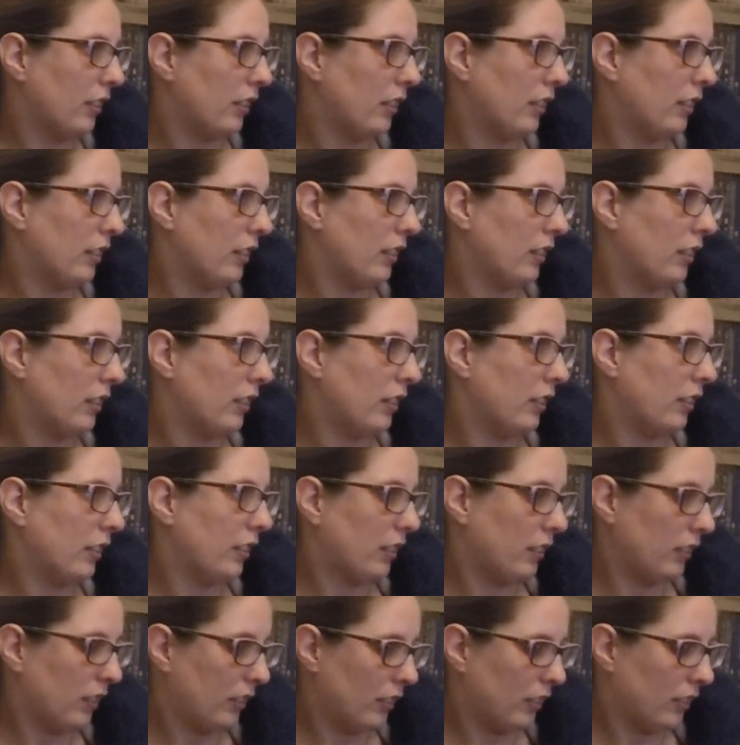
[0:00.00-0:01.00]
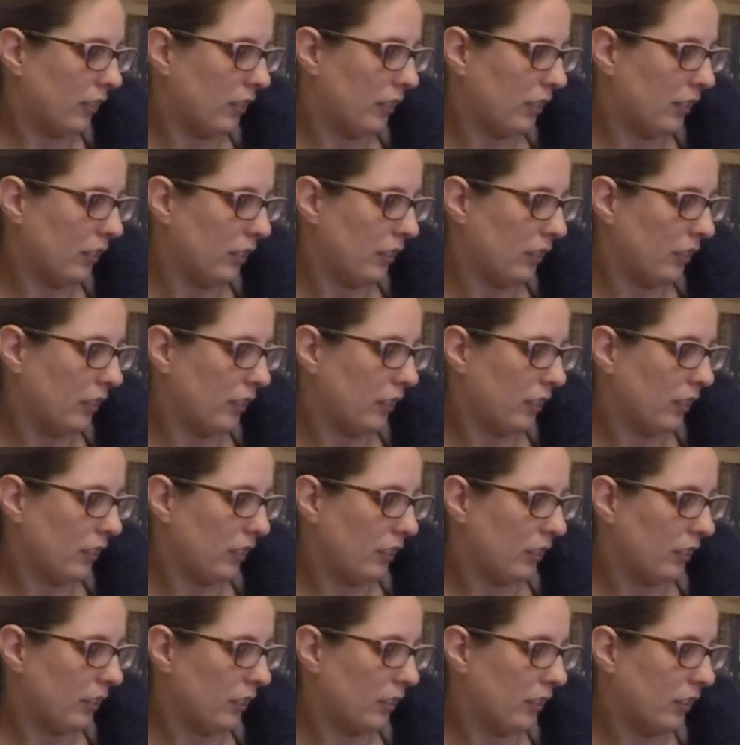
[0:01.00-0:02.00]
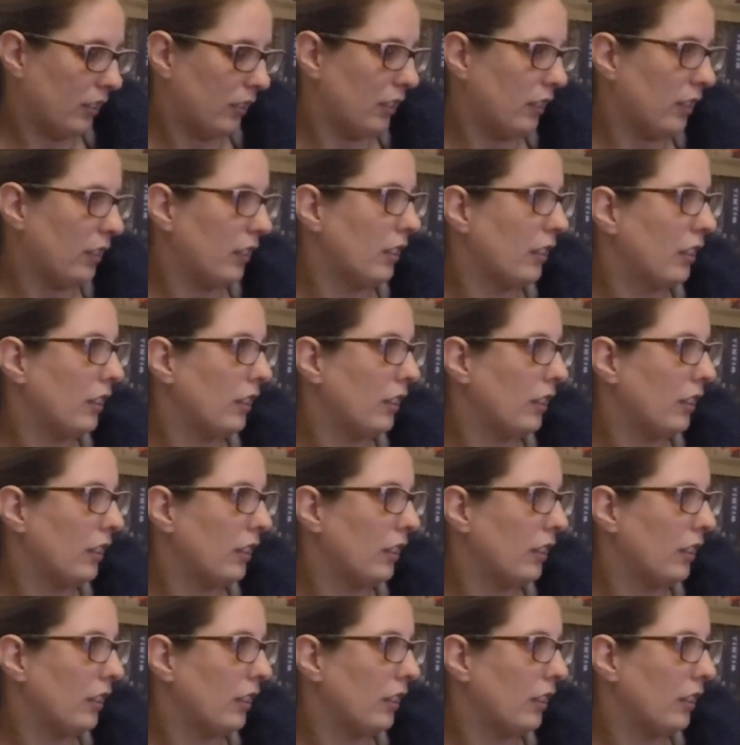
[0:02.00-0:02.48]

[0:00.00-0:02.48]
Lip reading: (not speaking)